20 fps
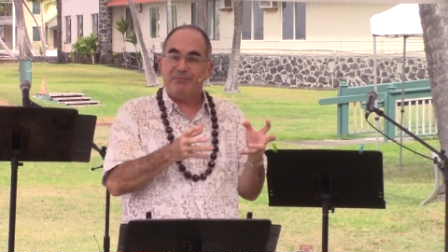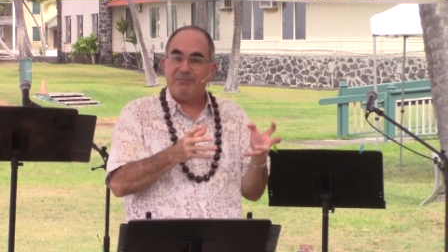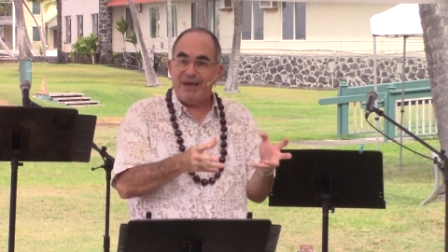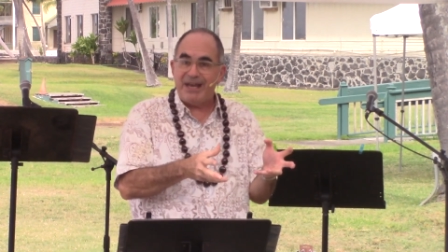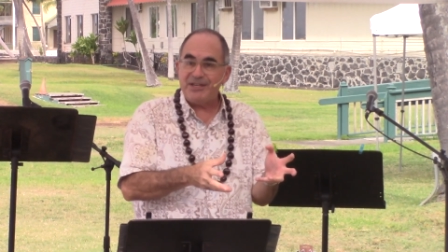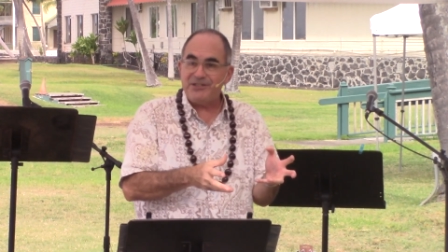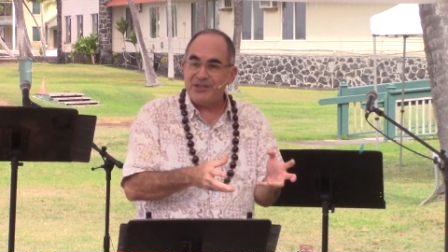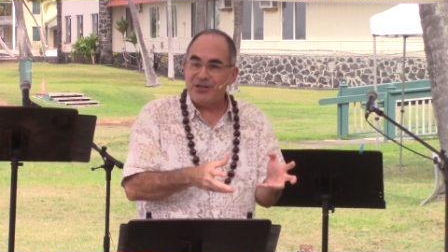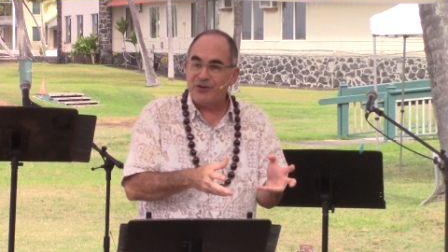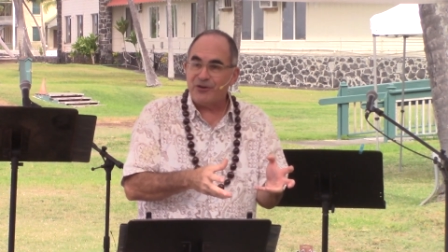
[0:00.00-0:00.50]

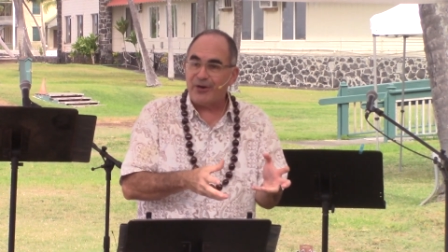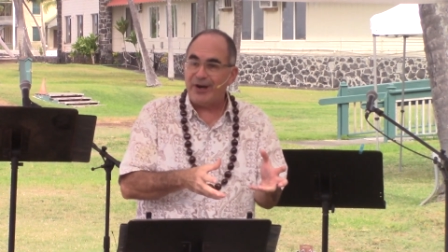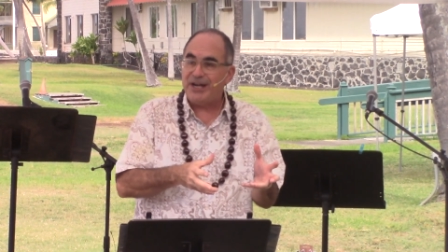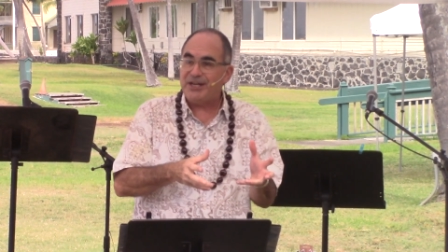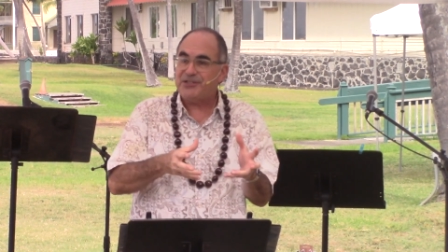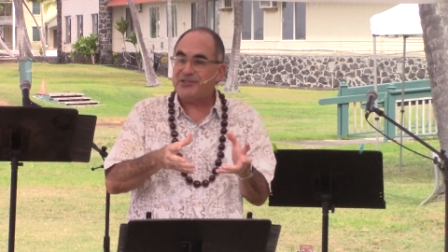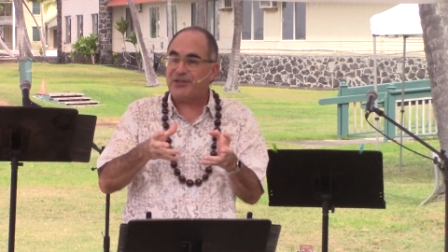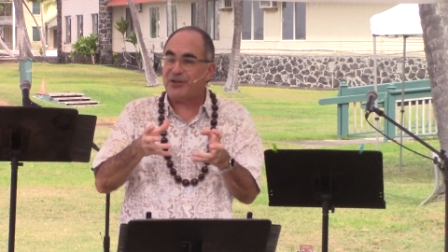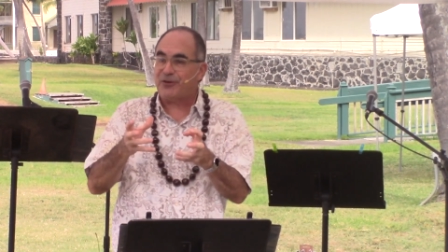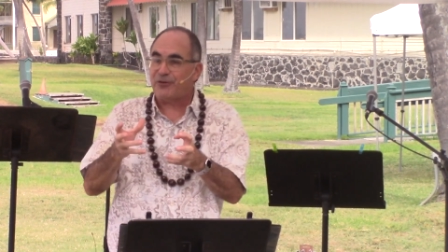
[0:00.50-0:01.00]
amazing
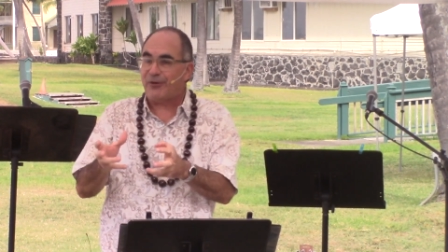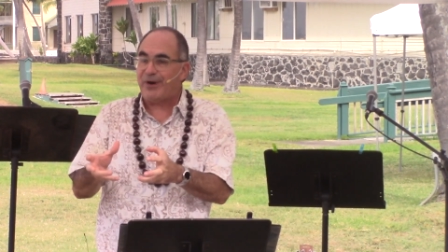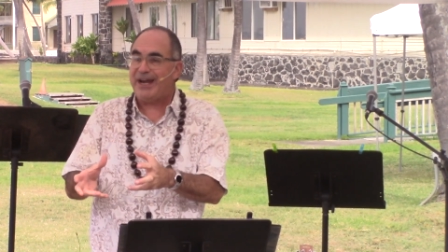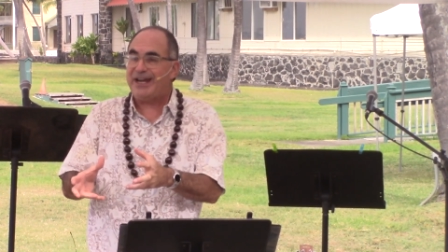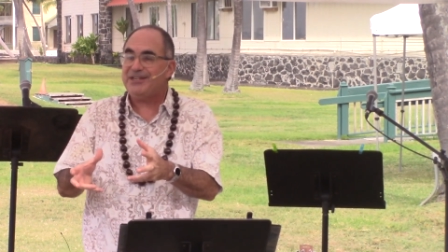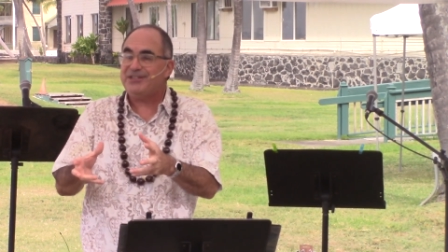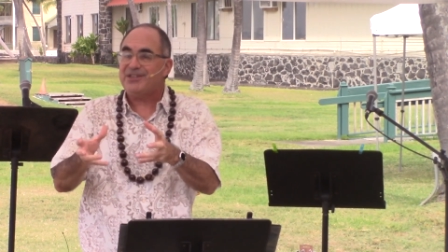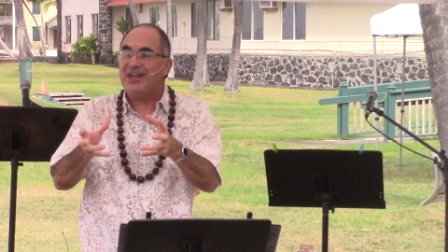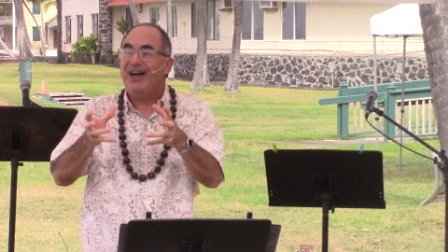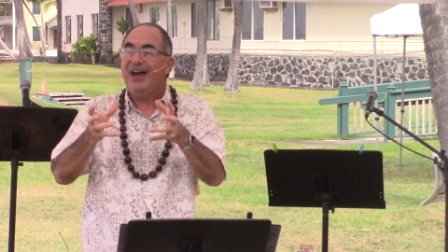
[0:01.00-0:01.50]
grace, the
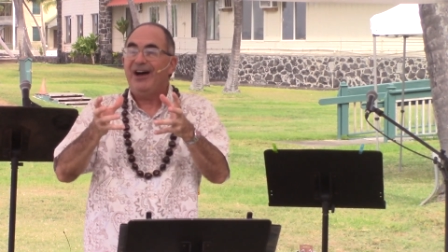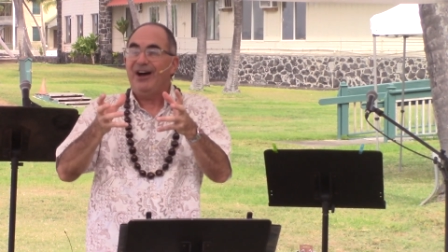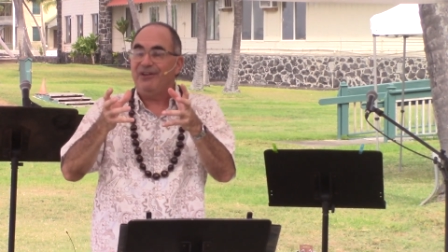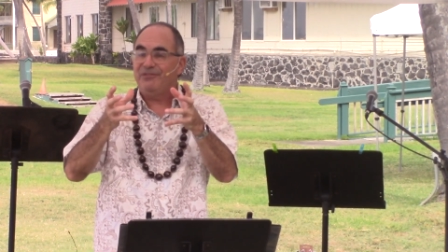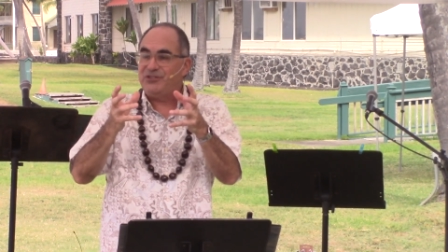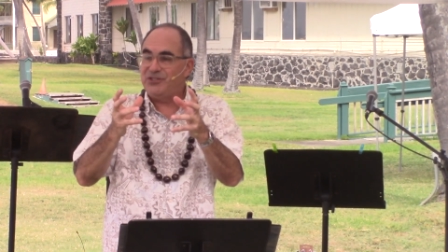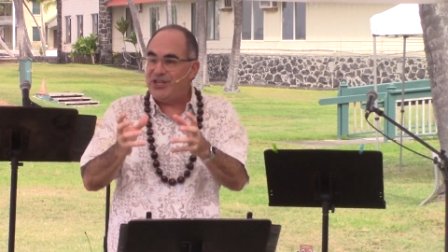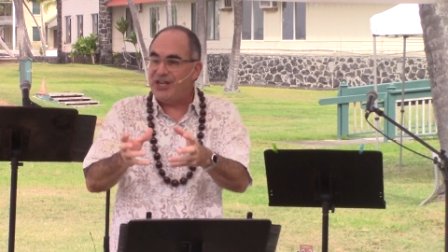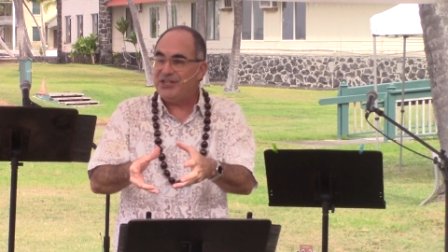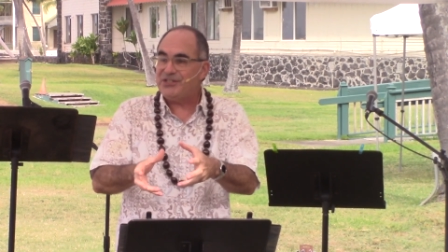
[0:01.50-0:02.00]
grace
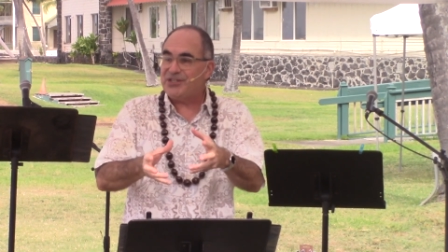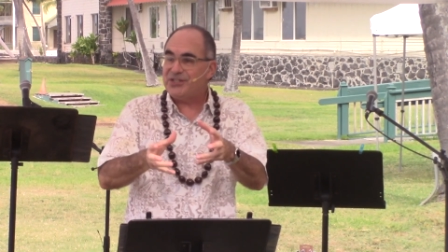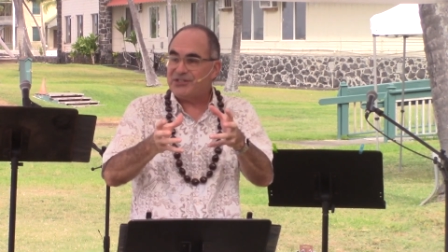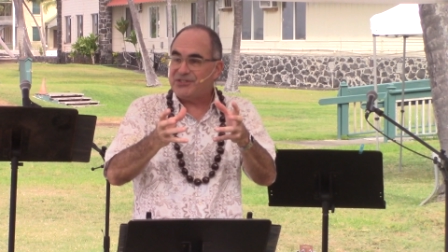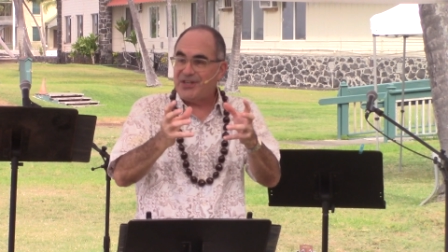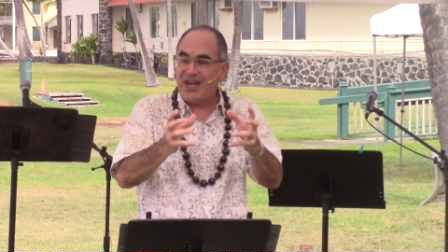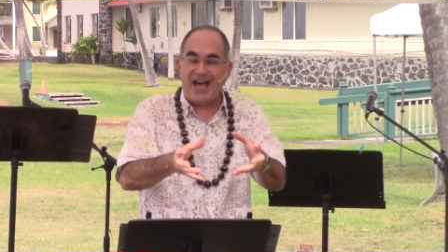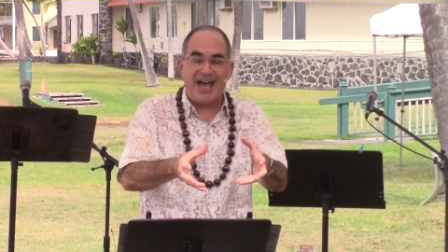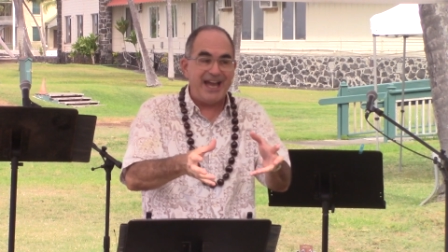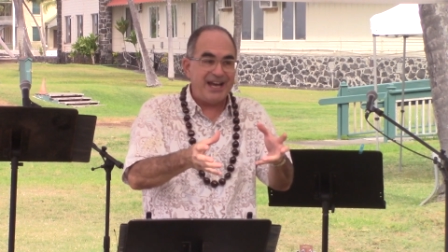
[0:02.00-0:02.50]
of Jesus
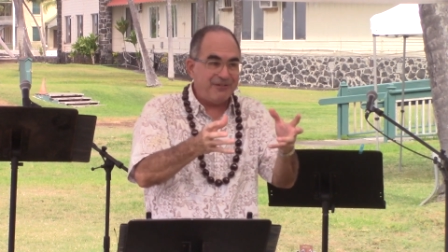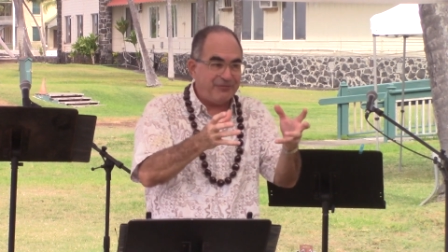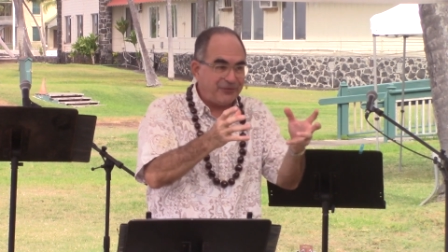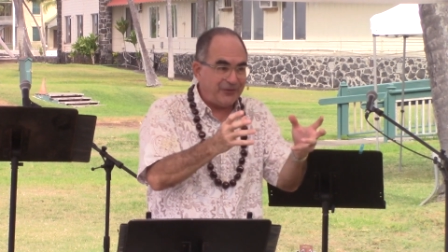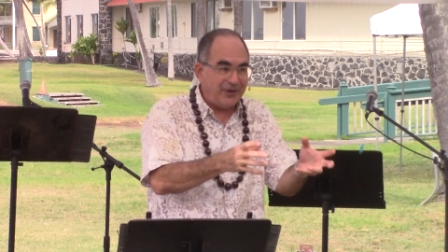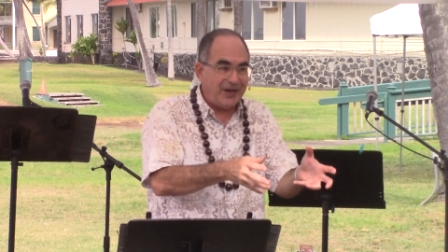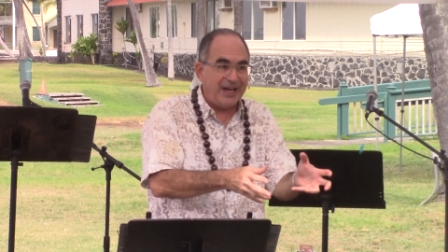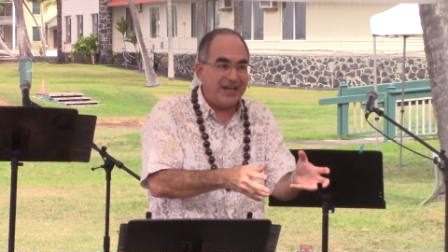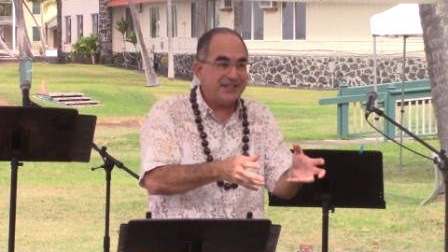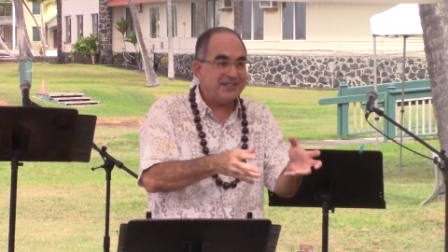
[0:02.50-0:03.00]
dying
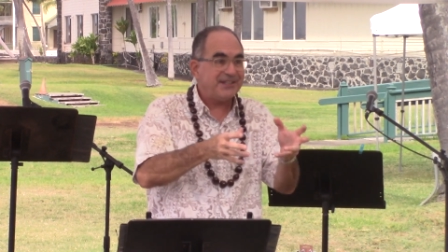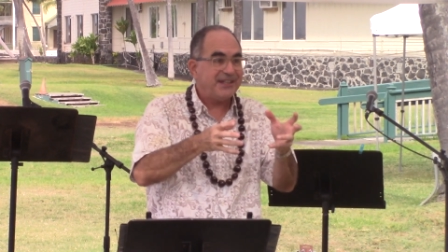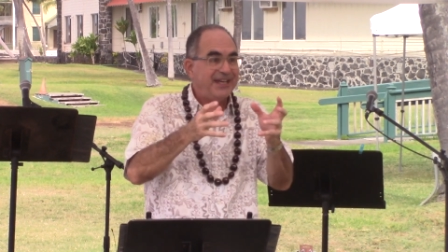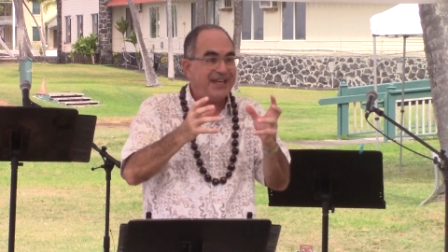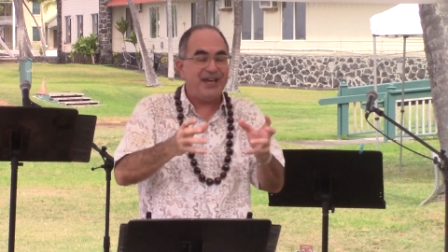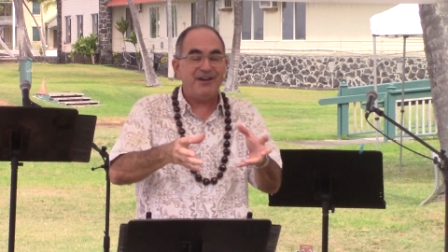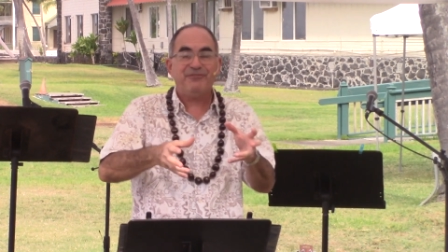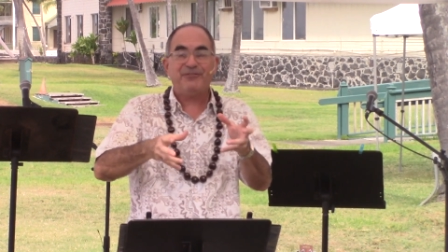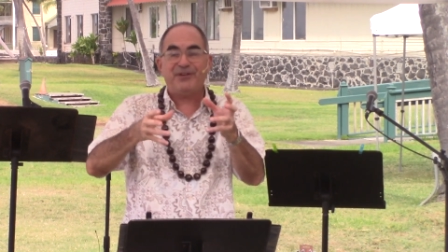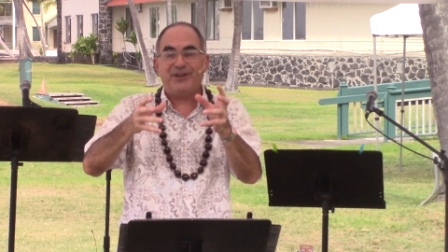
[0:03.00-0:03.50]
for us
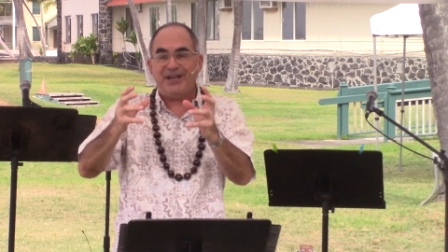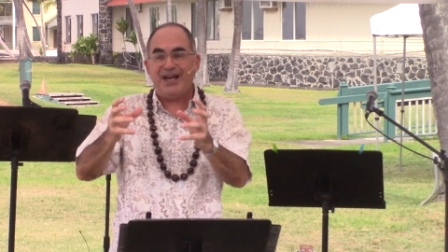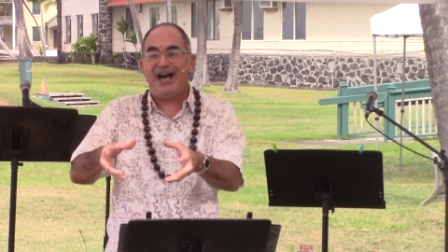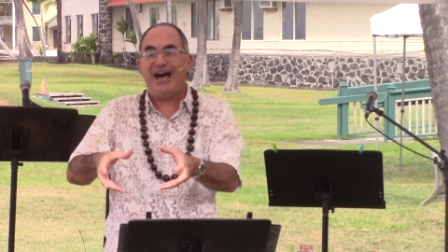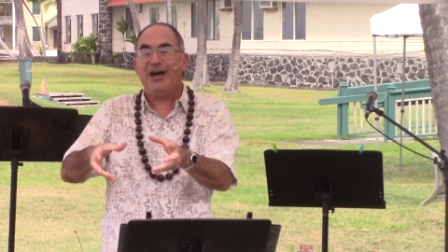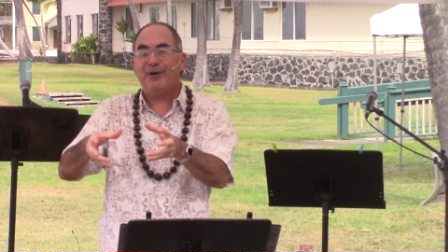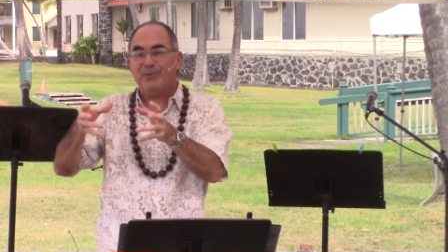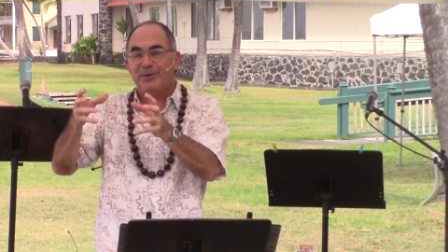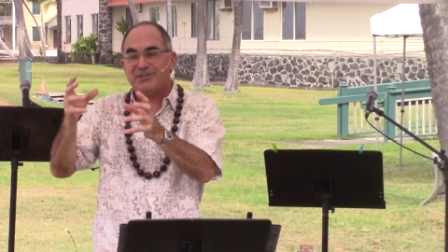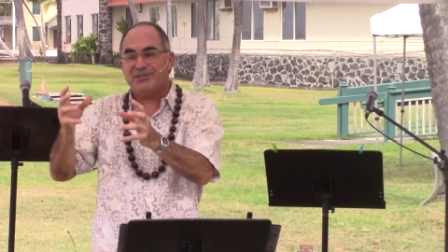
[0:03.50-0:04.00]
if
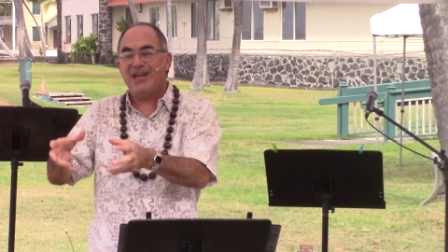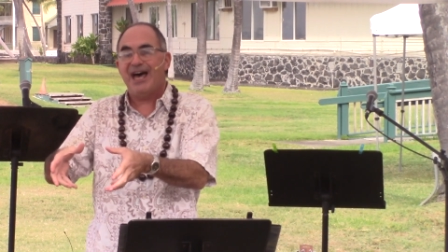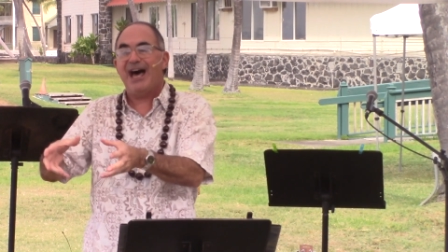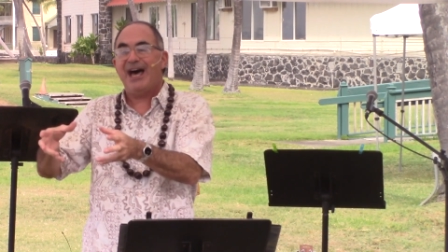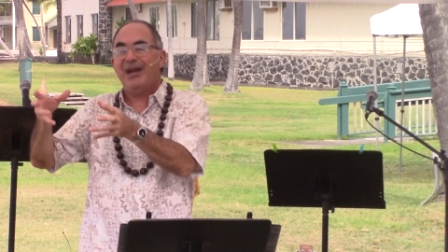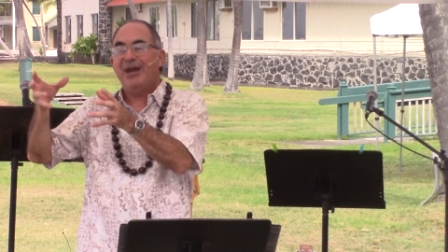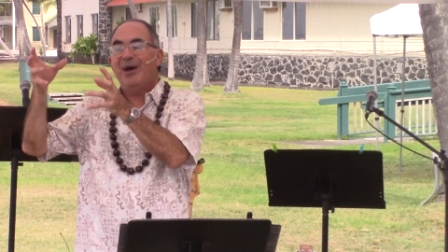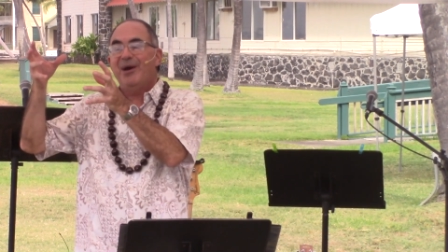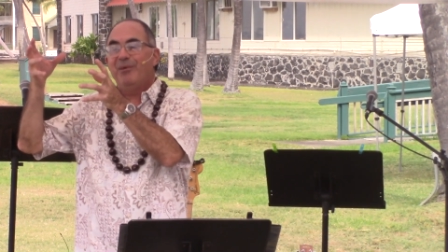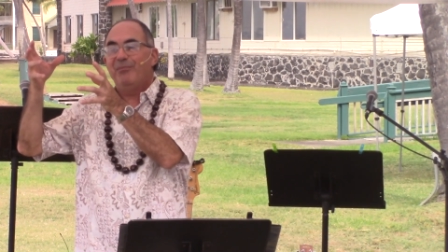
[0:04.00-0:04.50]
God was
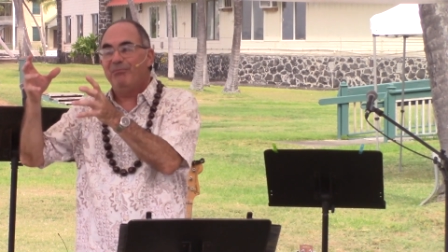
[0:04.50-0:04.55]
not